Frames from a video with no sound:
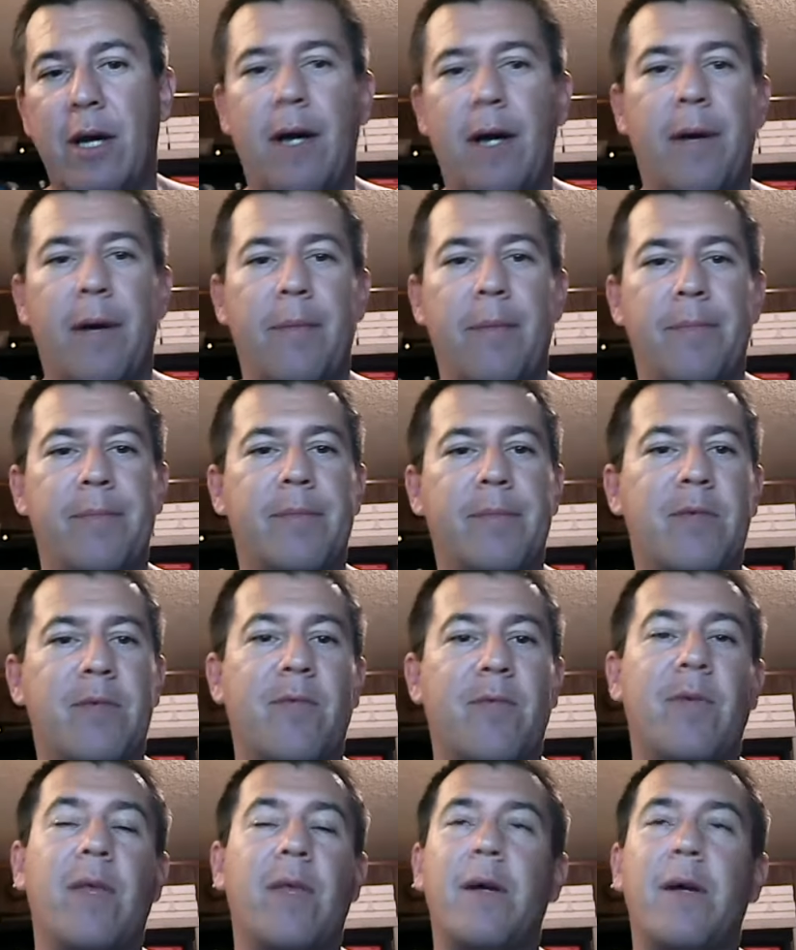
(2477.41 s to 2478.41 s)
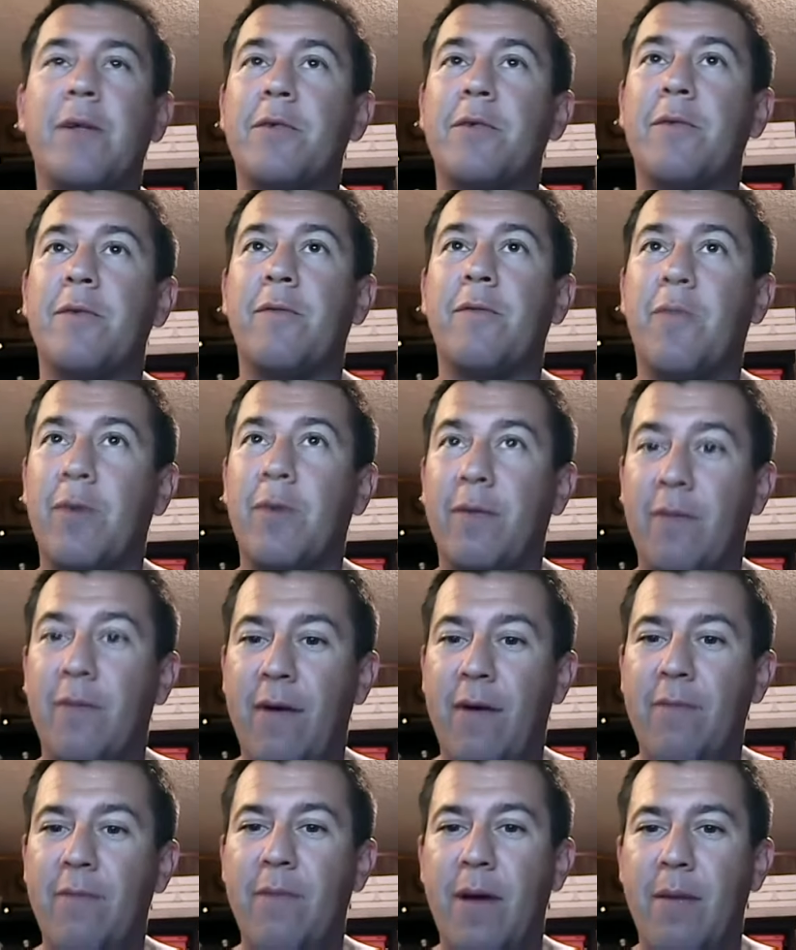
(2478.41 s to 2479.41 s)
For the
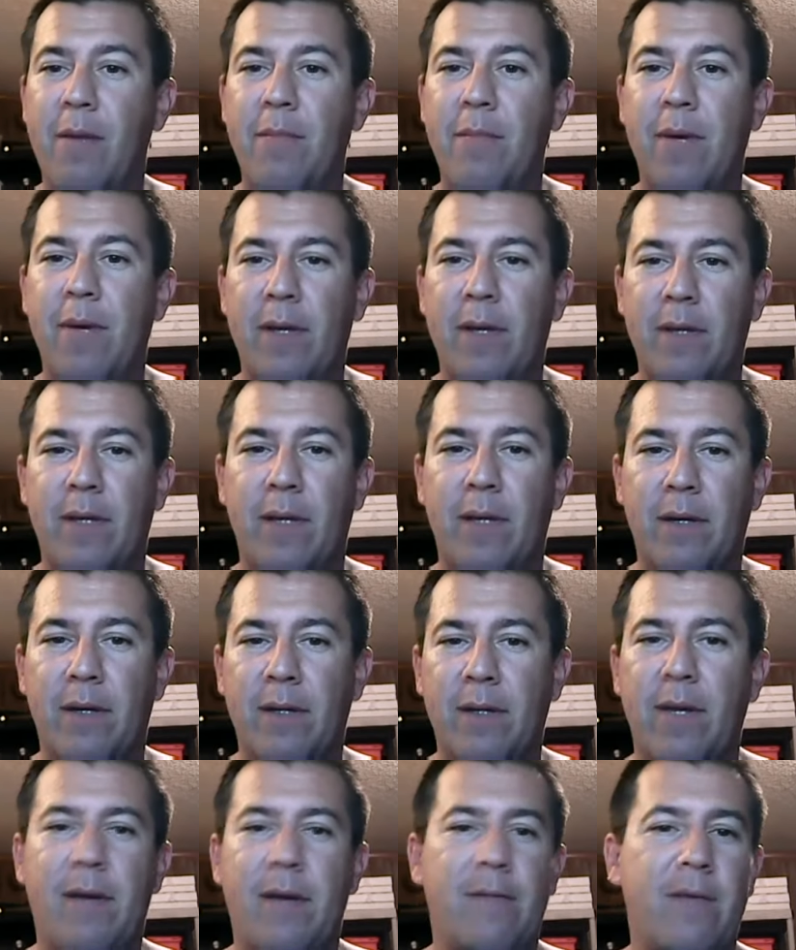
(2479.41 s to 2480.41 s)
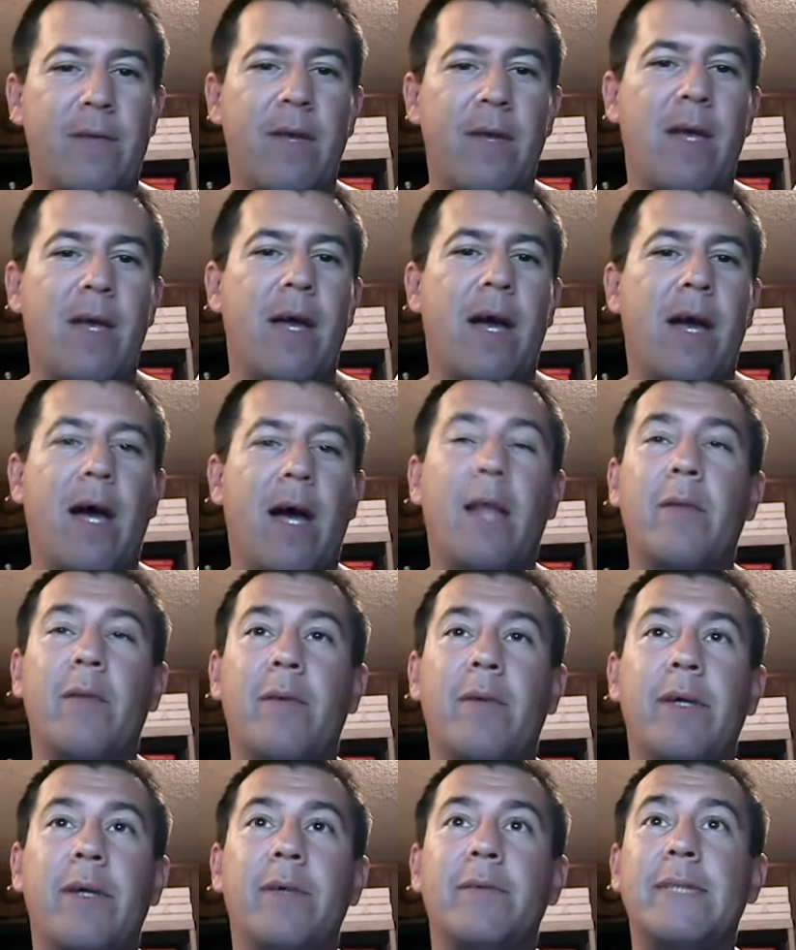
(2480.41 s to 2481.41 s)
145-pound belt here, you have
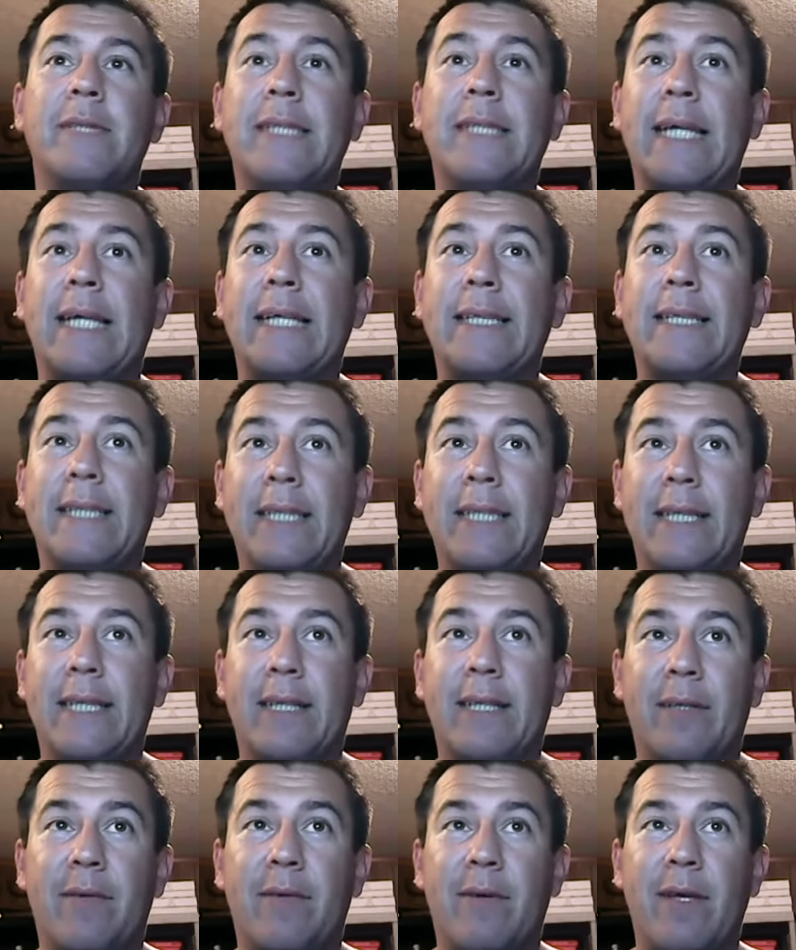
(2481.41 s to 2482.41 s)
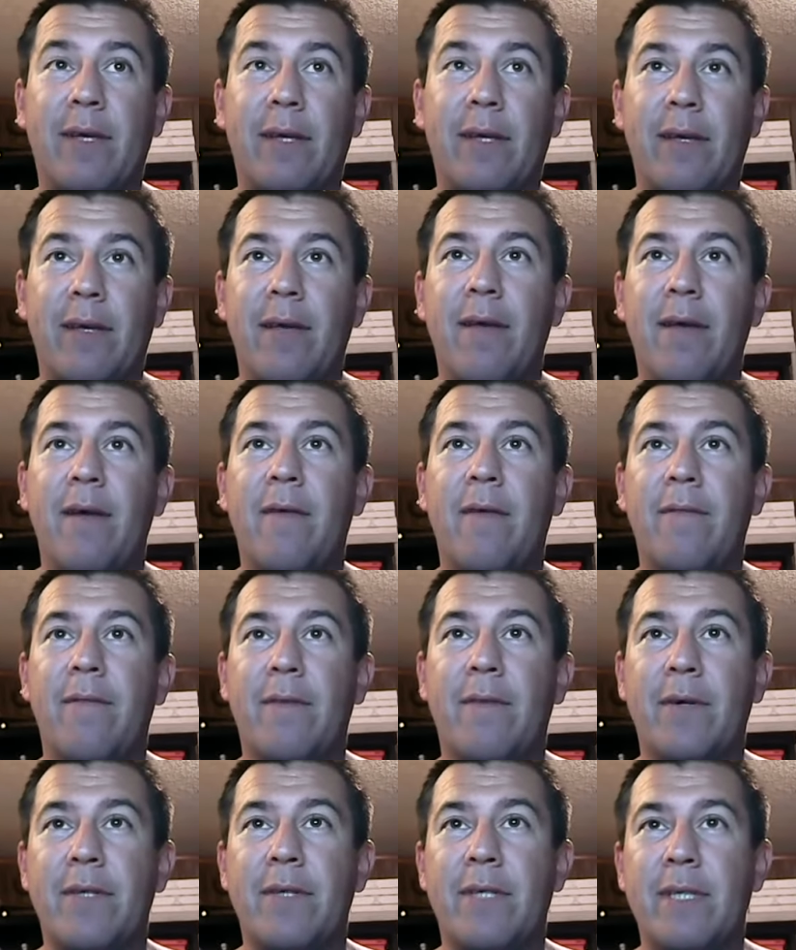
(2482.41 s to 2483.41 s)
Holloway, who's 19-3,
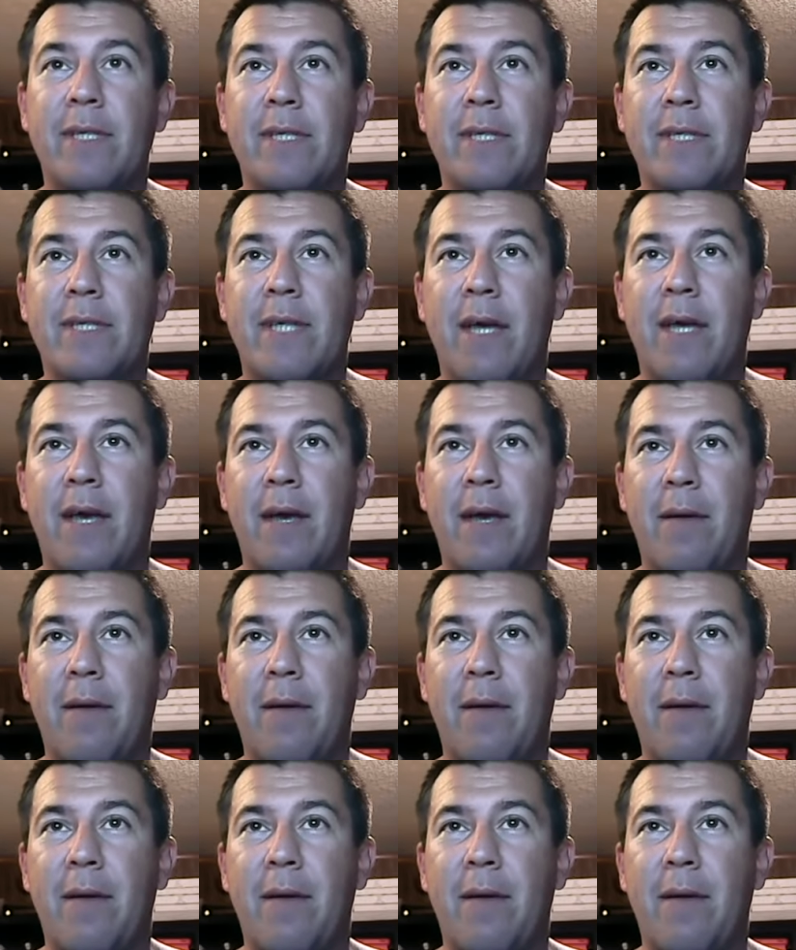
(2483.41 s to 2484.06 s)
versus